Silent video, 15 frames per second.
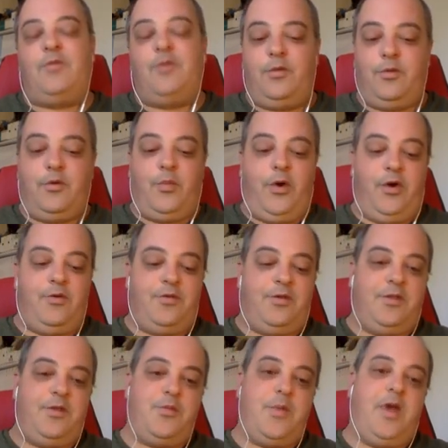We will
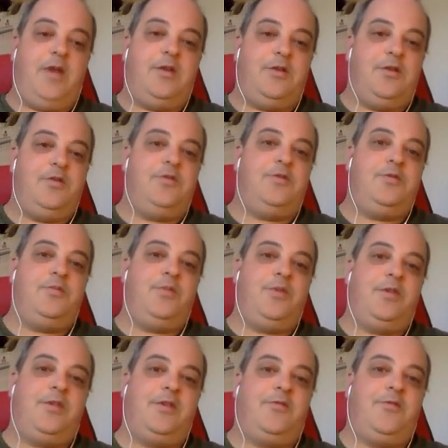post them at noon
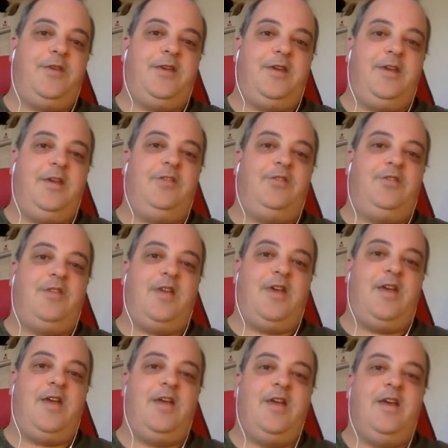Pacific each
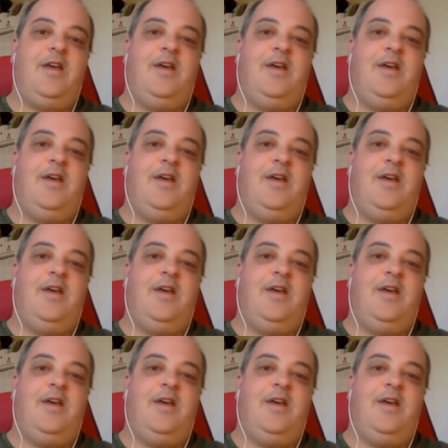day,